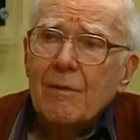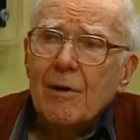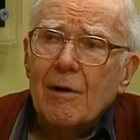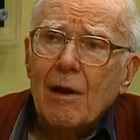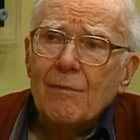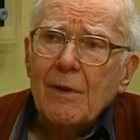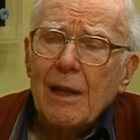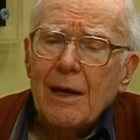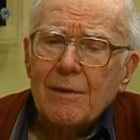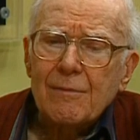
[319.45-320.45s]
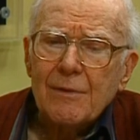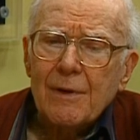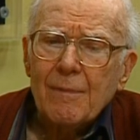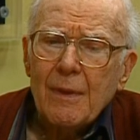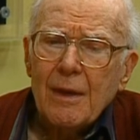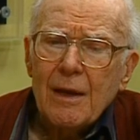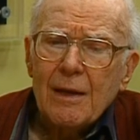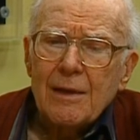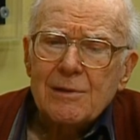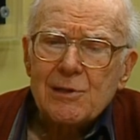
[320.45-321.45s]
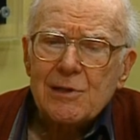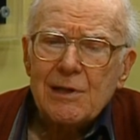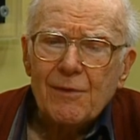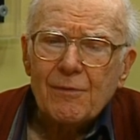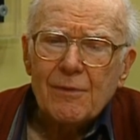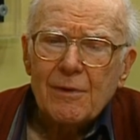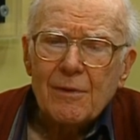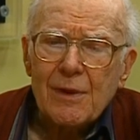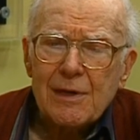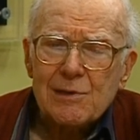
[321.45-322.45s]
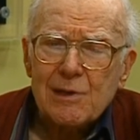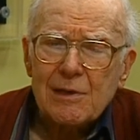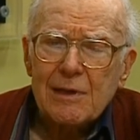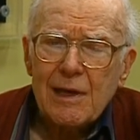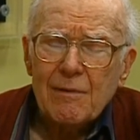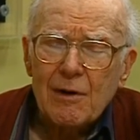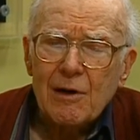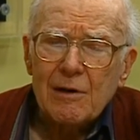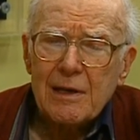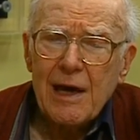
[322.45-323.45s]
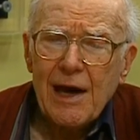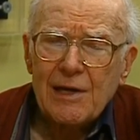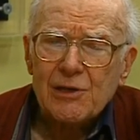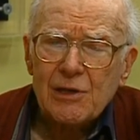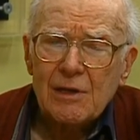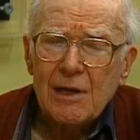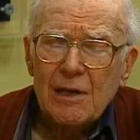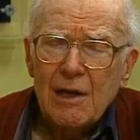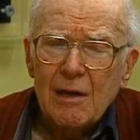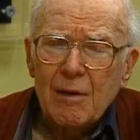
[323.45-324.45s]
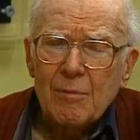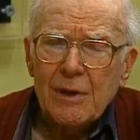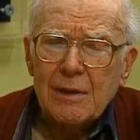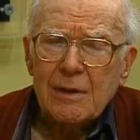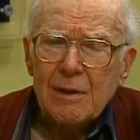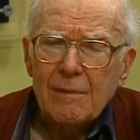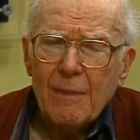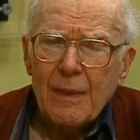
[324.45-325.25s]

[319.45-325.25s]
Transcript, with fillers: There are an awful lot of uh, stiff things in the early action, but uh,